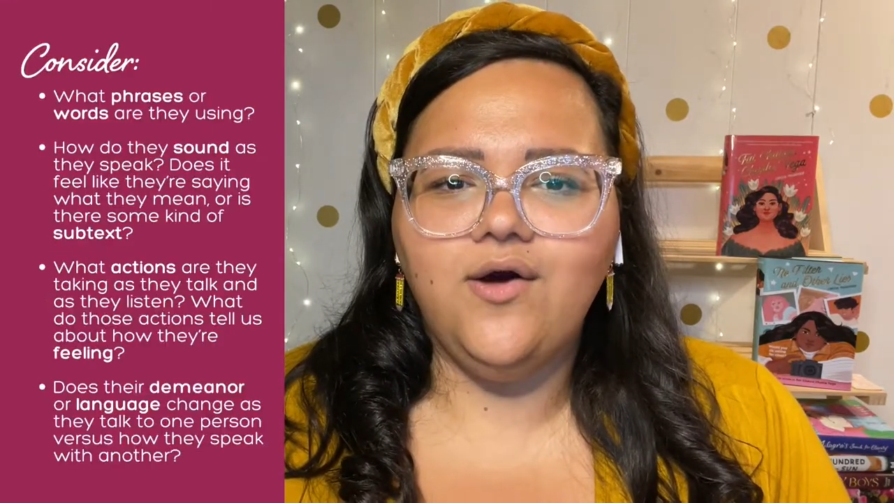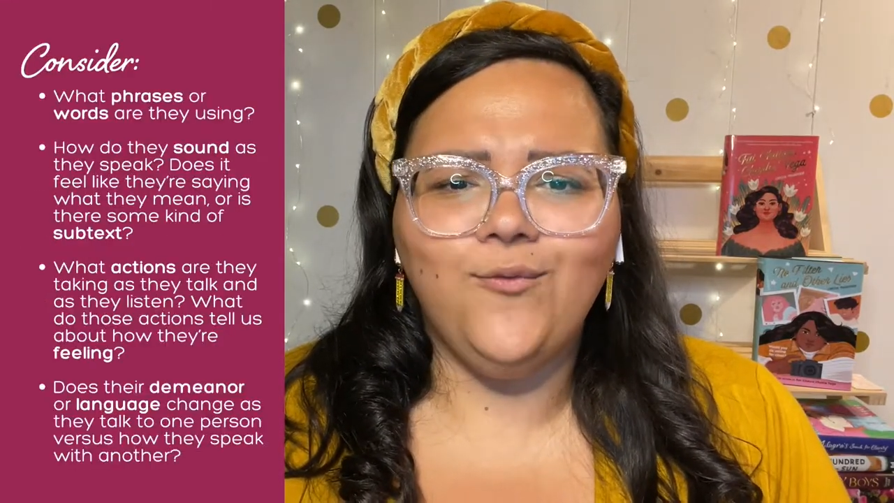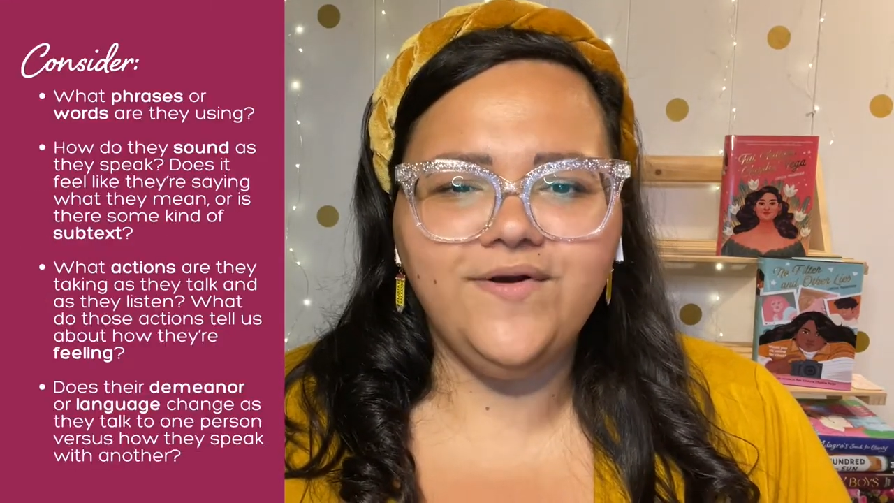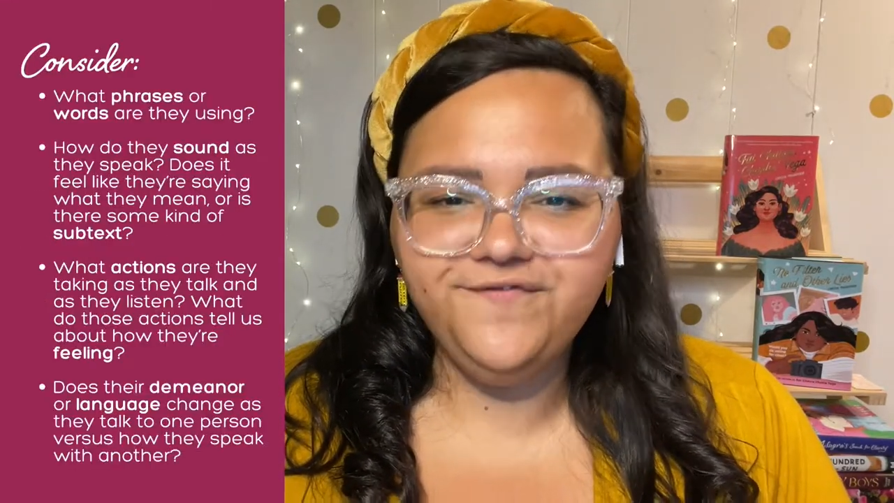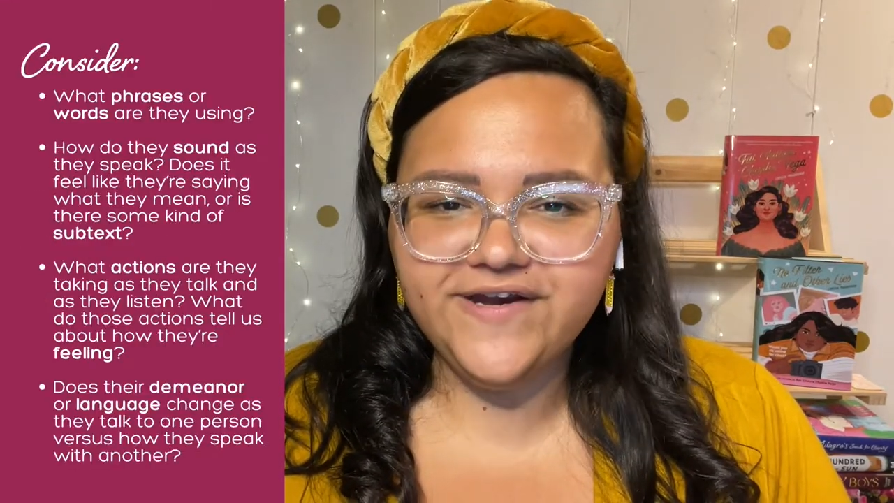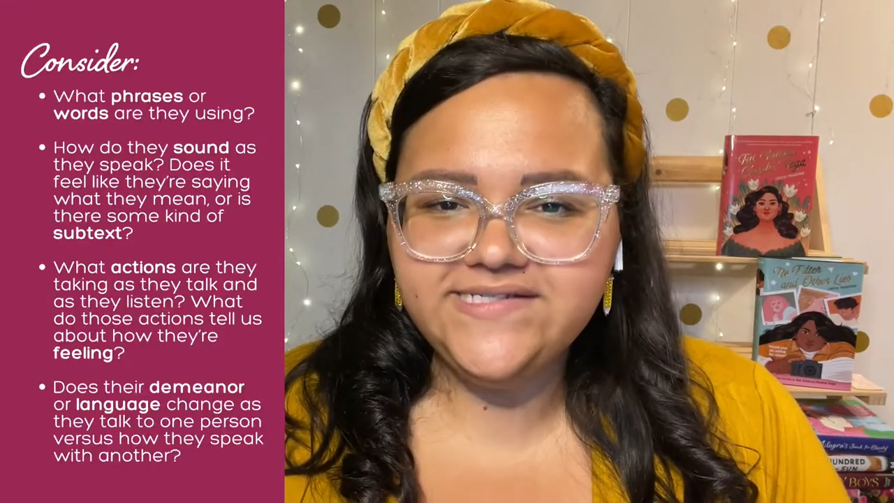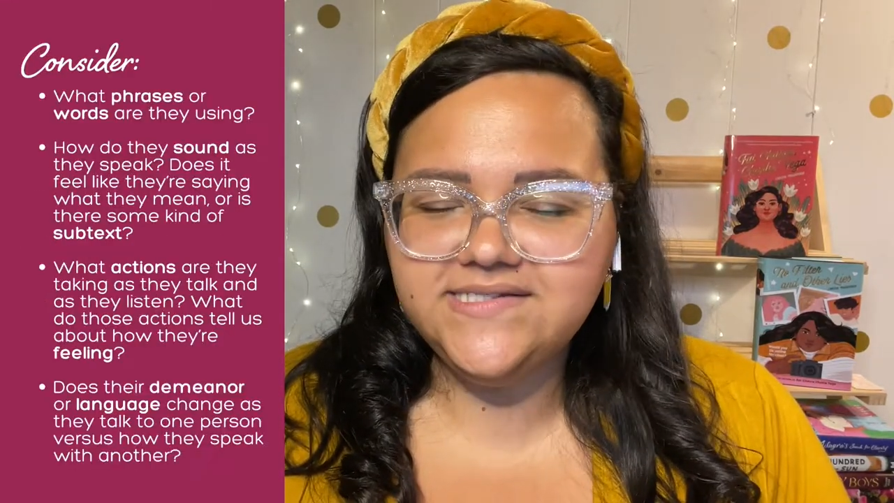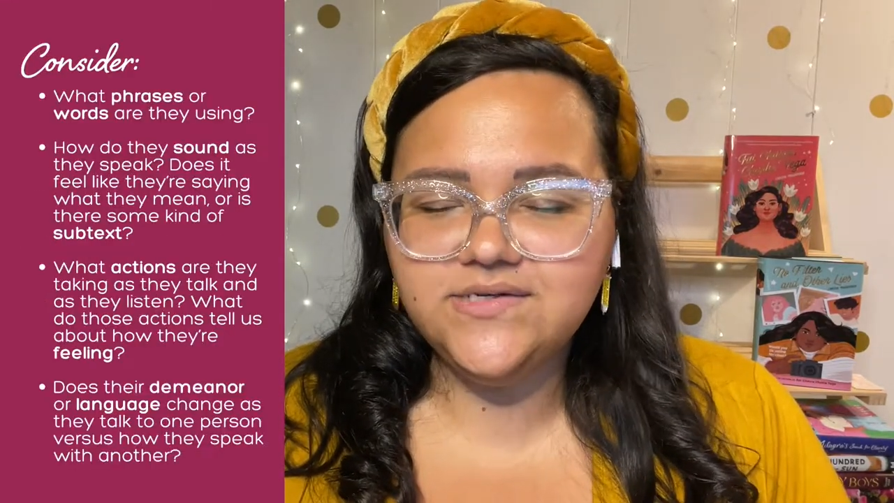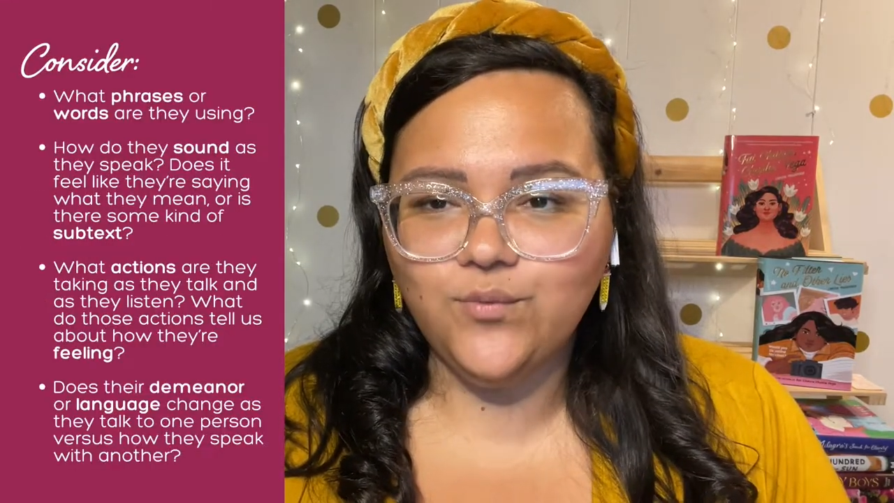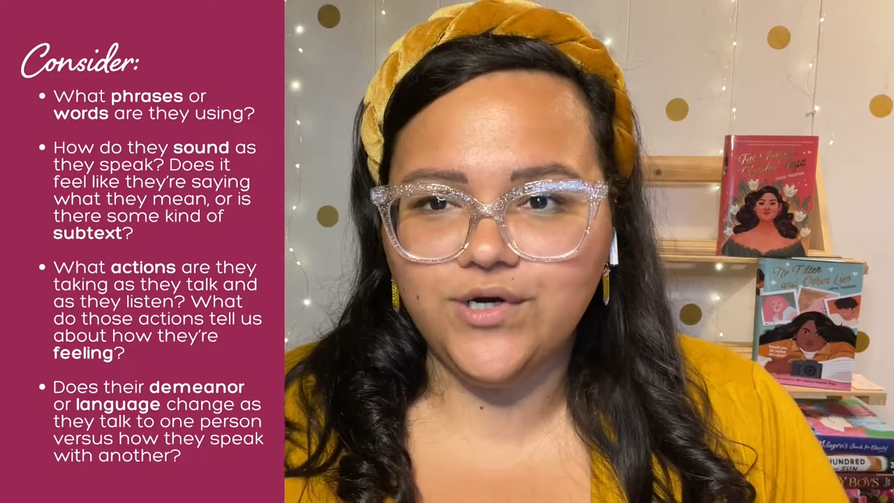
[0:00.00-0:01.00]
what
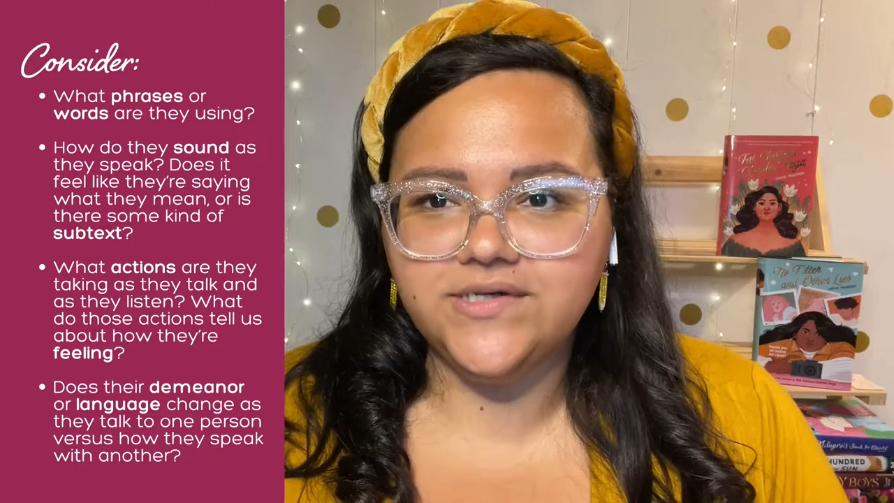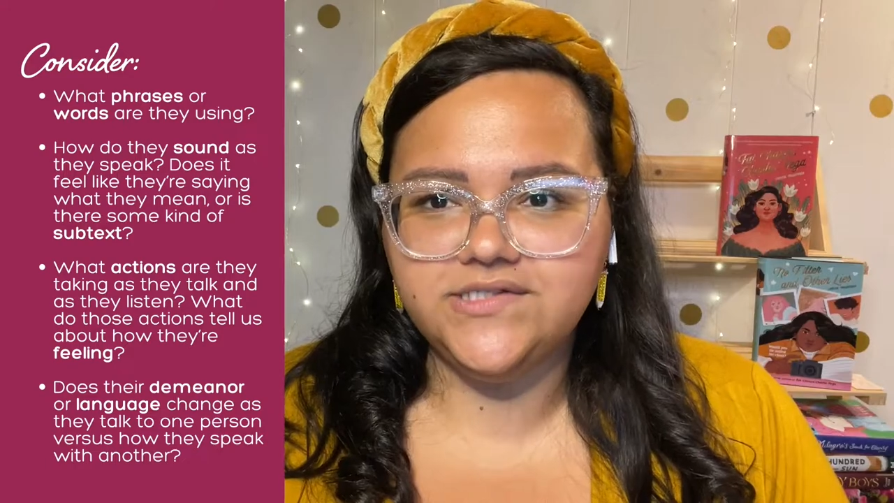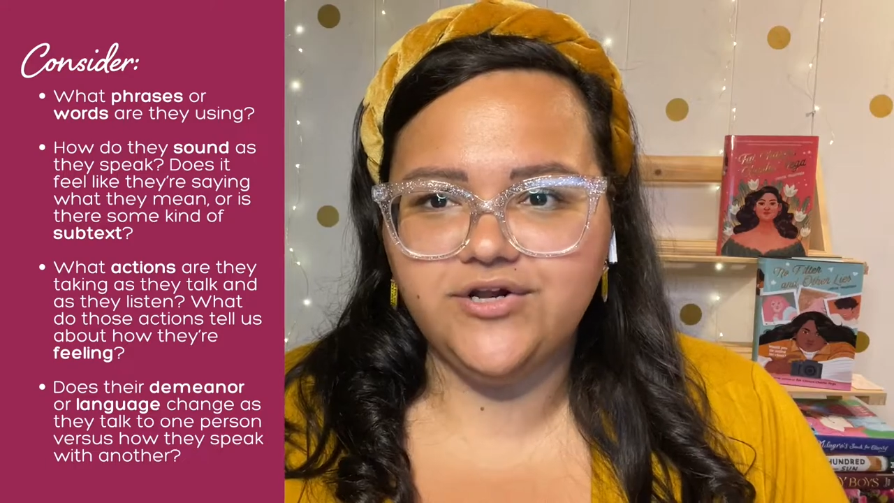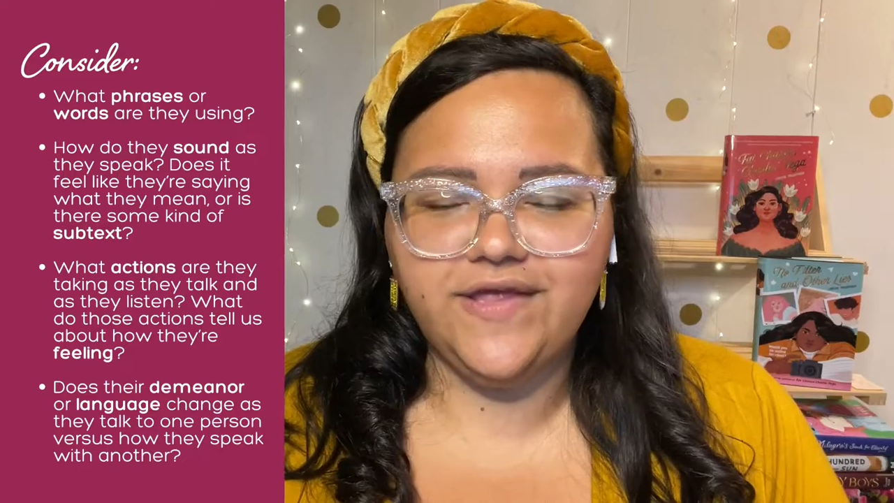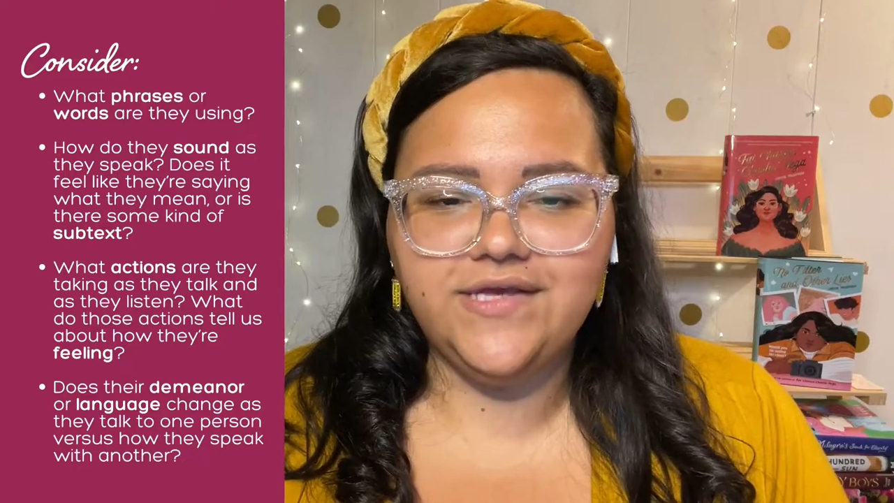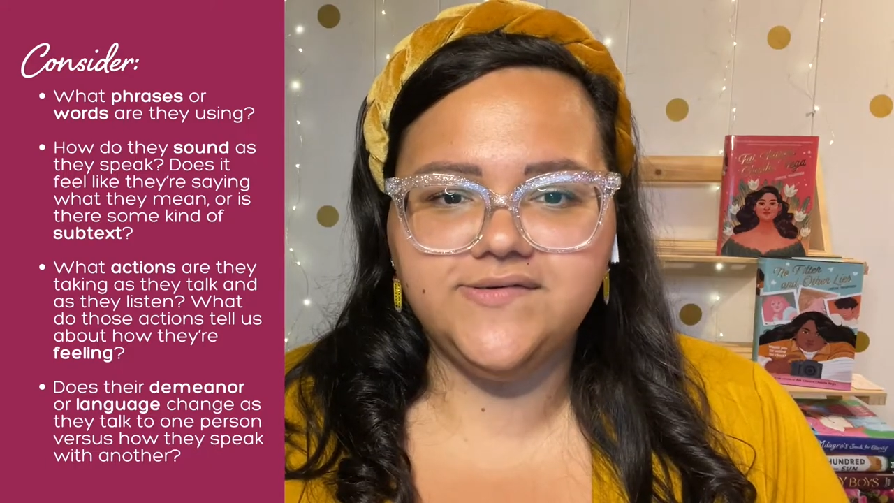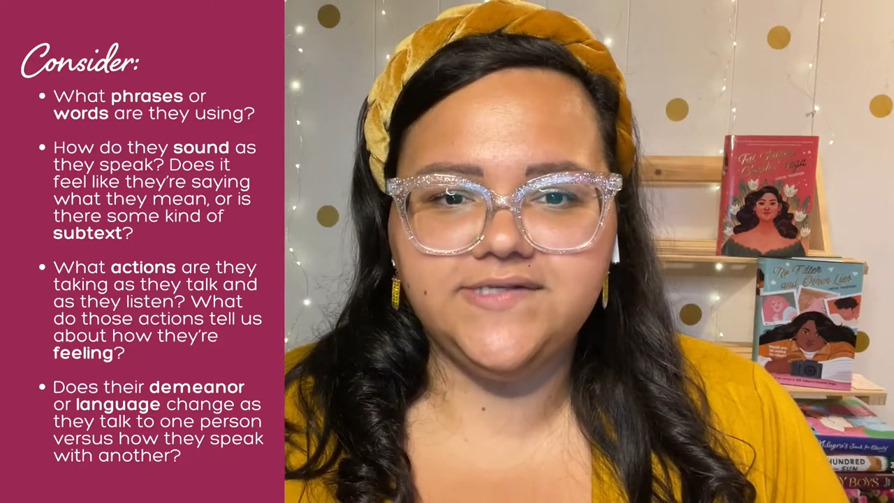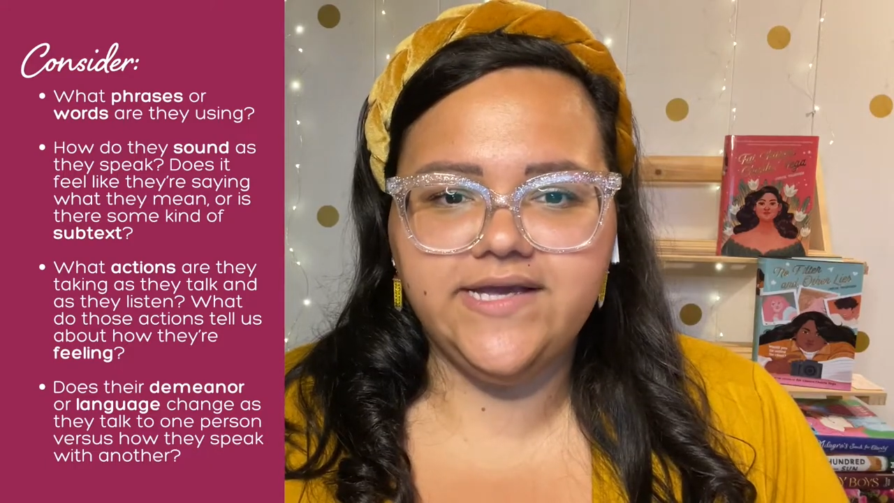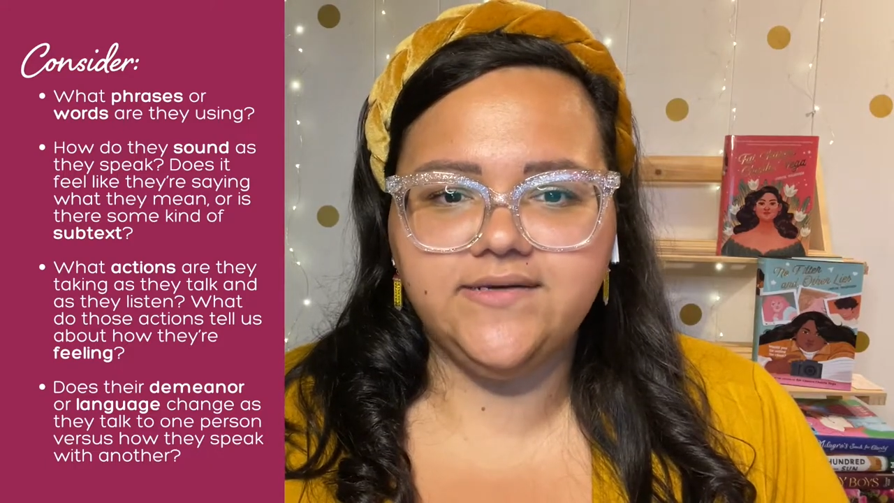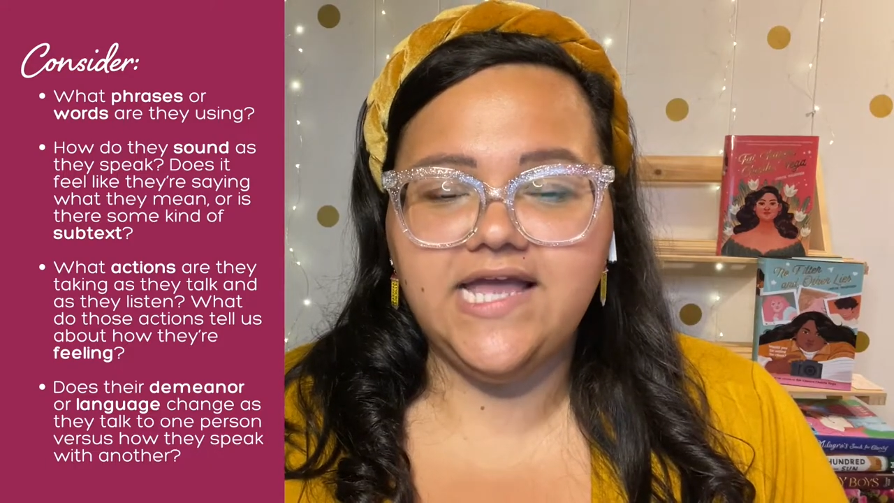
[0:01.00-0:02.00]
phrases and words are they
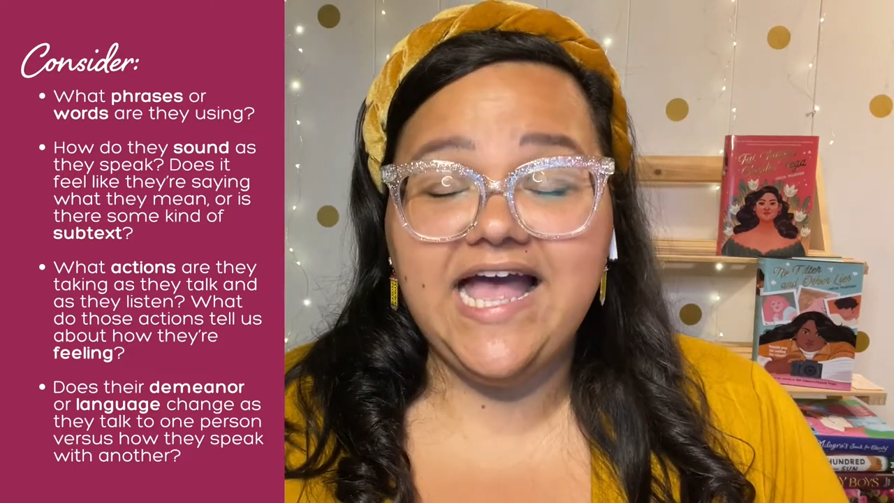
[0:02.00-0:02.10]
using?